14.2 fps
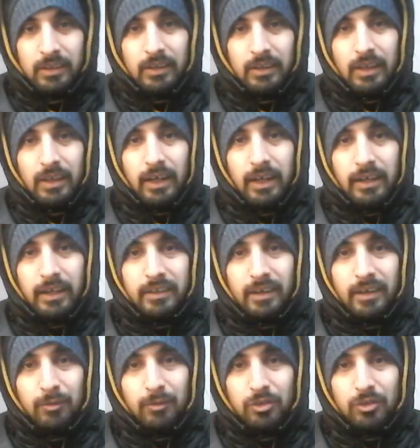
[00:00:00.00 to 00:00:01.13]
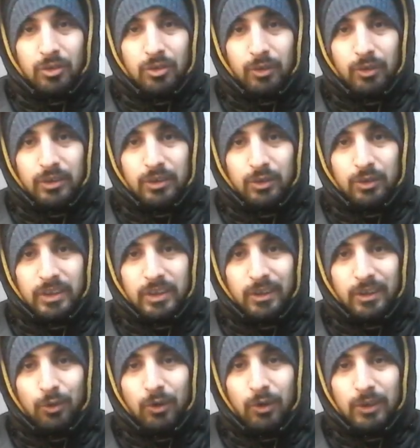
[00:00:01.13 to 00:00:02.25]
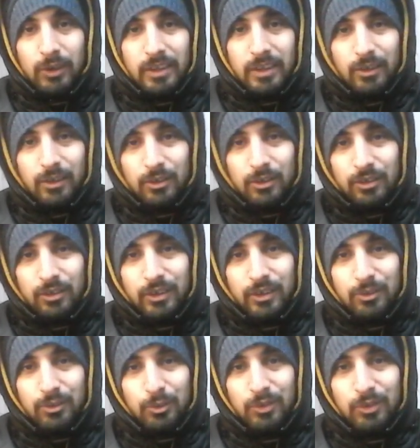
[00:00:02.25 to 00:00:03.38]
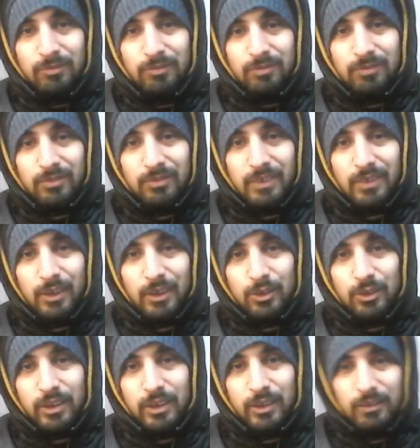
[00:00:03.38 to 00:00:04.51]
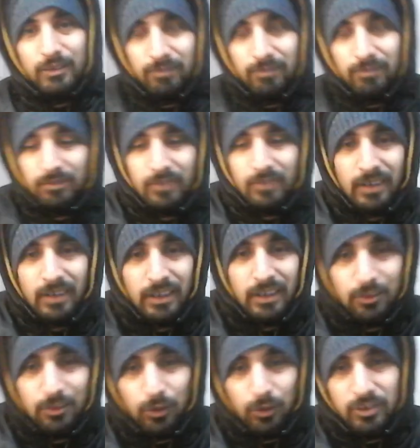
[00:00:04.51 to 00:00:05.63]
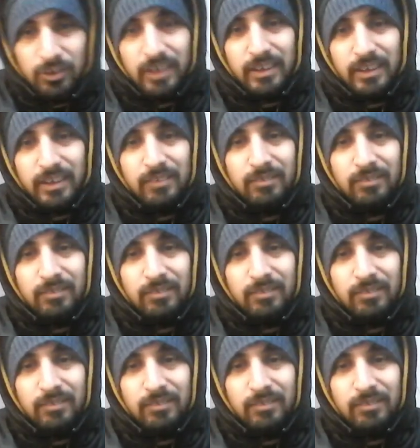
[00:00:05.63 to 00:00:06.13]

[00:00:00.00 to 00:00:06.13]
And I'm just going through the, oh wow, that looked really smooth. That looked really good. Let's watch that again.